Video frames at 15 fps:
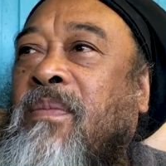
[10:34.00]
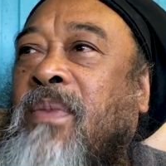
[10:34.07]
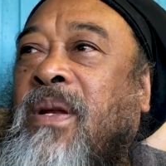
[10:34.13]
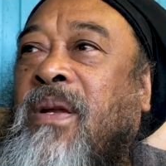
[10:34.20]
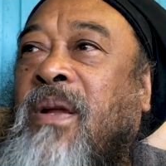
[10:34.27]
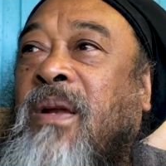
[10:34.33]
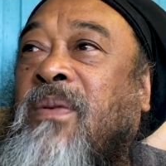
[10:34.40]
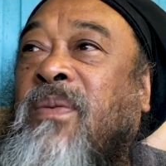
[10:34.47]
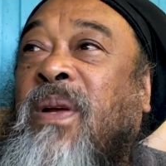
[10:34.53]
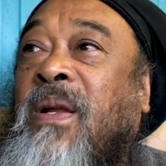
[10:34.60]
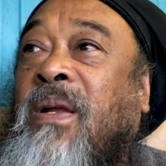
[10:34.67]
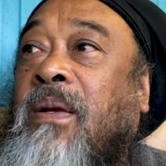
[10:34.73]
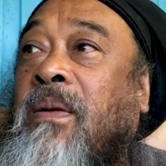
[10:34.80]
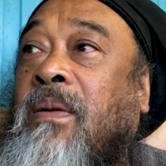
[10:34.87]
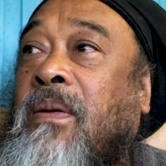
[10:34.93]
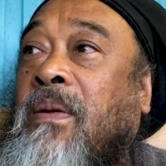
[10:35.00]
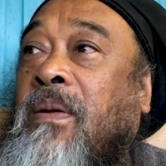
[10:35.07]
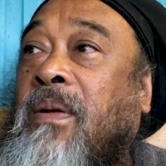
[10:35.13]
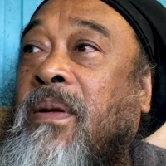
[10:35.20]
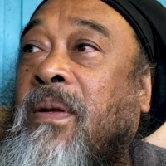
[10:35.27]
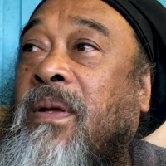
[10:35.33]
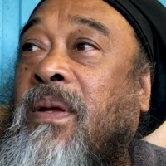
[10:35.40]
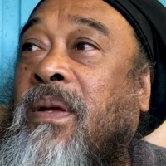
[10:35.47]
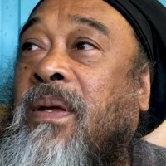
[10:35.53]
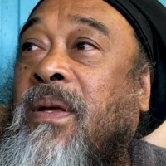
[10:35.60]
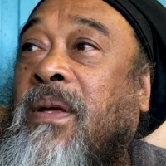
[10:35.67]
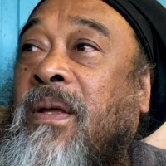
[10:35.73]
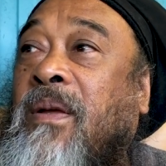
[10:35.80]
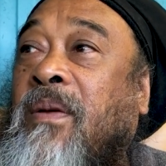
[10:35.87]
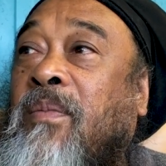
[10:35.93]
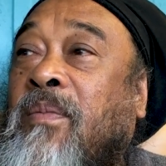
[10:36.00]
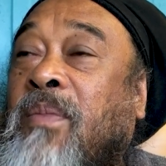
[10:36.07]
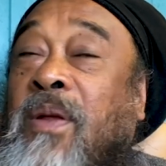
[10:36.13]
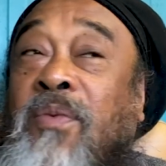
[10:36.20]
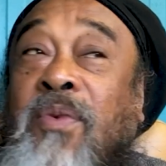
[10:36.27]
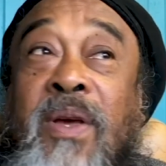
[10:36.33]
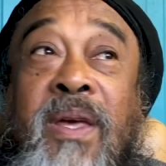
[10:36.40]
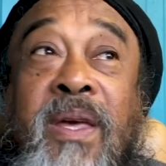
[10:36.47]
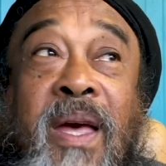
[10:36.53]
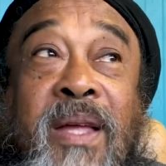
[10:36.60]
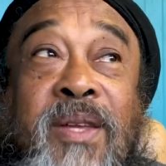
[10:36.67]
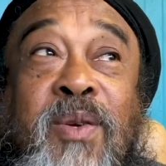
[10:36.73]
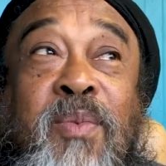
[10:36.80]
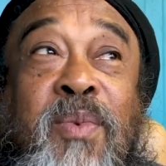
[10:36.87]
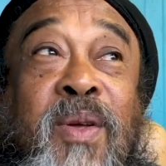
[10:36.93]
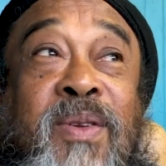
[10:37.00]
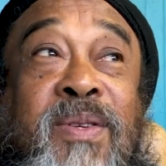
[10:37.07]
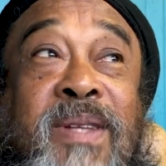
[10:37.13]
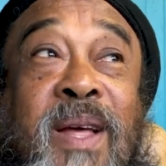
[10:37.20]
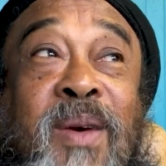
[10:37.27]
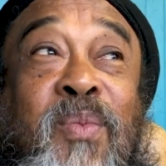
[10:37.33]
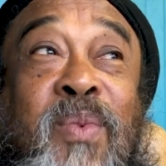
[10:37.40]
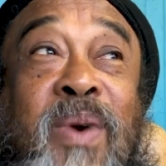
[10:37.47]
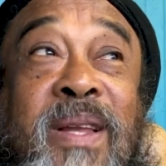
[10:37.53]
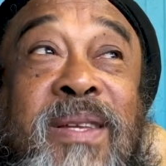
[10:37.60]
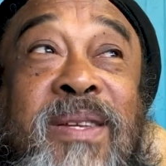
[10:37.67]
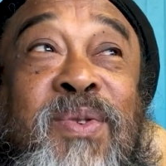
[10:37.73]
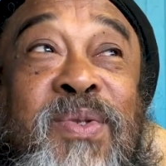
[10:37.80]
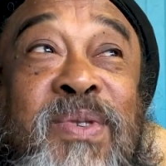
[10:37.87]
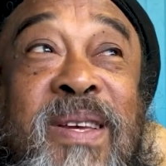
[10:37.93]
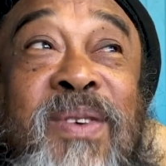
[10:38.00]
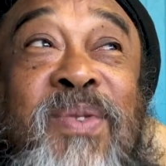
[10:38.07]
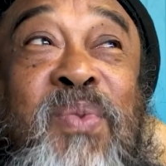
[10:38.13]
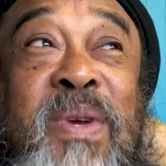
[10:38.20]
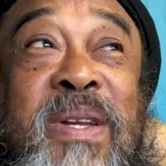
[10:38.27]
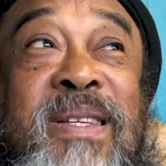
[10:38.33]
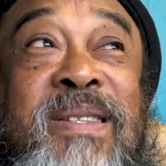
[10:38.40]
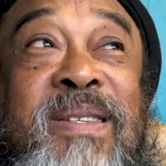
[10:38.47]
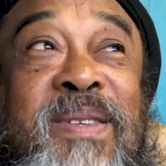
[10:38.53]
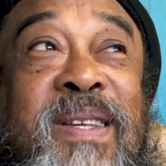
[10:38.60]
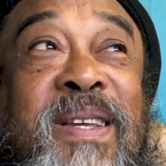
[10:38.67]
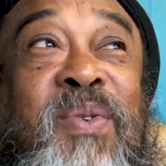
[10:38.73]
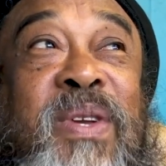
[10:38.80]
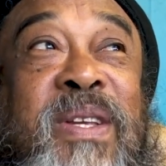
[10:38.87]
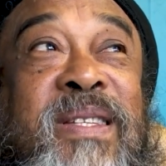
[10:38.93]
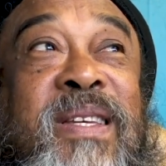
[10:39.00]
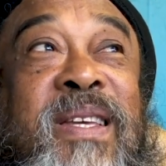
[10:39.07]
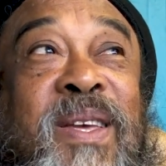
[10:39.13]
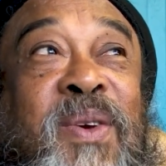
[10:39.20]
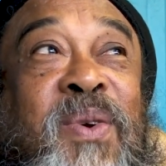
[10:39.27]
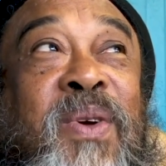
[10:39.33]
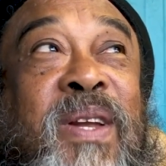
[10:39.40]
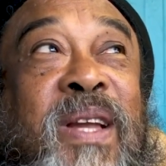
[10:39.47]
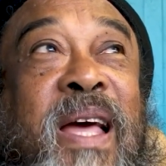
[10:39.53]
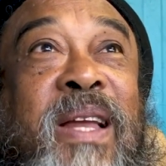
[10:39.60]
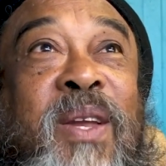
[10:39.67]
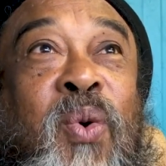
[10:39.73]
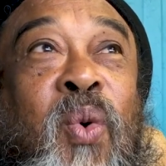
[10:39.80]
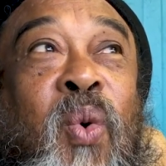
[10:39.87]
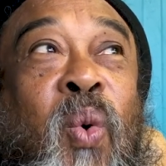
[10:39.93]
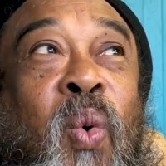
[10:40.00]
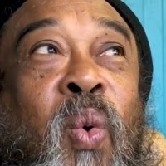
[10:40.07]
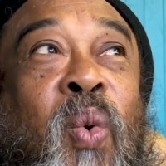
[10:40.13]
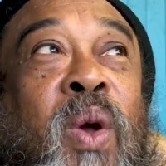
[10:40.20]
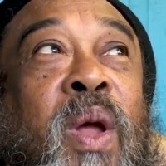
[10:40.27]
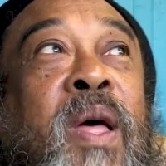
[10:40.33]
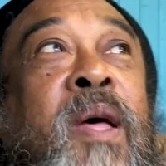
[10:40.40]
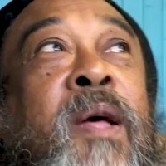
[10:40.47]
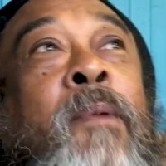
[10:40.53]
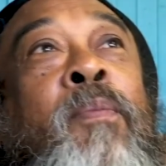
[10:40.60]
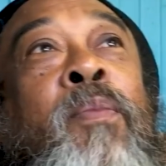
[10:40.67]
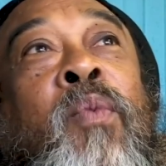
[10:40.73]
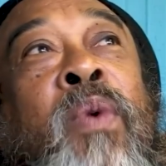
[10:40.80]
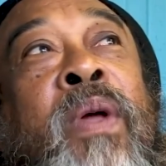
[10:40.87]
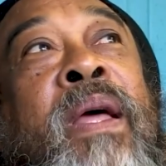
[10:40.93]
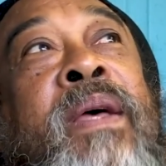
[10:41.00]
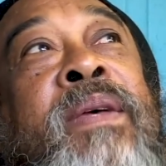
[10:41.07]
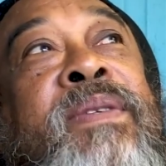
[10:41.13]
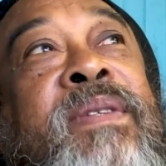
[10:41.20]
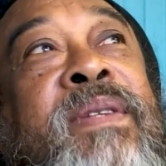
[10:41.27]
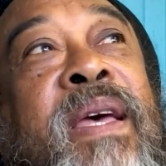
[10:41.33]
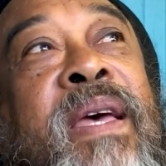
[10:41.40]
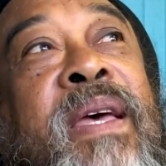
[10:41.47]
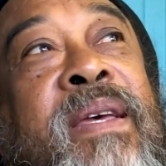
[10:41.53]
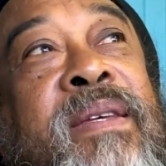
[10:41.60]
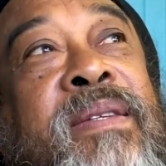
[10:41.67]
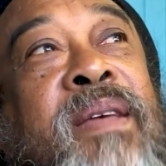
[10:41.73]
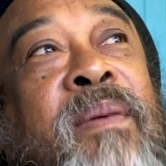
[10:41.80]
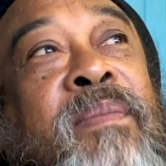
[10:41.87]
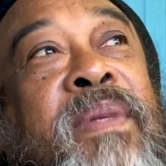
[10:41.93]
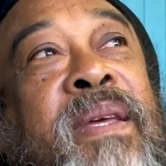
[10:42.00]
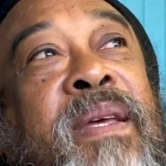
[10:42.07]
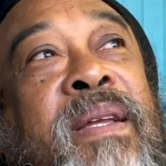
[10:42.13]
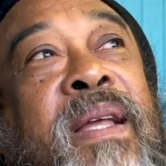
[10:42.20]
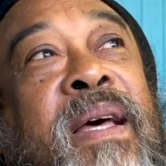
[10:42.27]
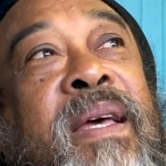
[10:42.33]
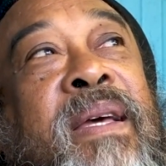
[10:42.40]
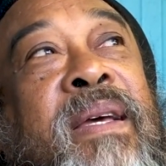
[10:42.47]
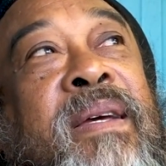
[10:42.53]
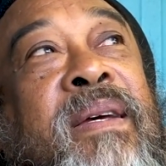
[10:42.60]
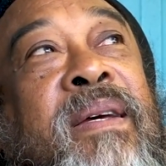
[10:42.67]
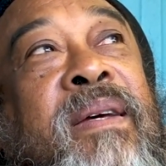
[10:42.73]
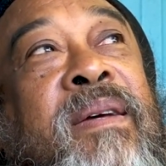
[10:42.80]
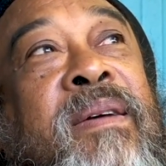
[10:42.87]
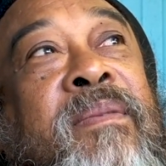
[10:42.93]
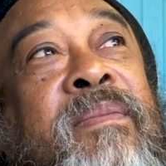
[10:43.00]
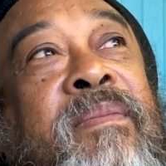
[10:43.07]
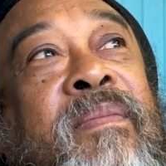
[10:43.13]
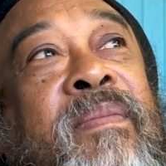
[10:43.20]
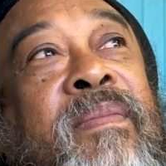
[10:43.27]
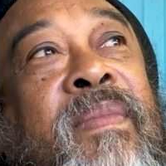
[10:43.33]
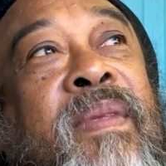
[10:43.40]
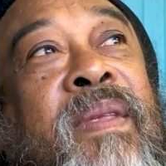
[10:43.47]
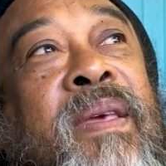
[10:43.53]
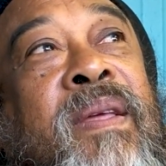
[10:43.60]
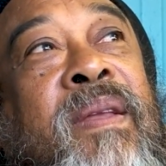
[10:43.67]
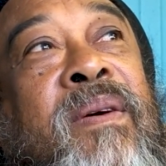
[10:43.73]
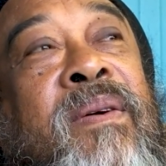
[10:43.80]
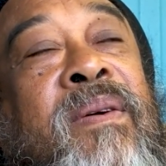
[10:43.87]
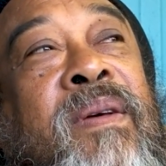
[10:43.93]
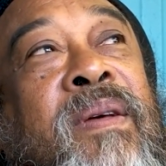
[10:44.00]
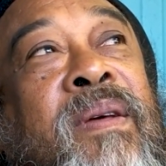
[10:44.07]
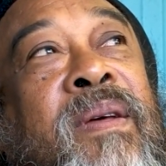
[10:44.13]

but not really. Mm-hmm. But if you catch him, you understand. Where do you see it? What is ego like? The whole. When I say something like, you know,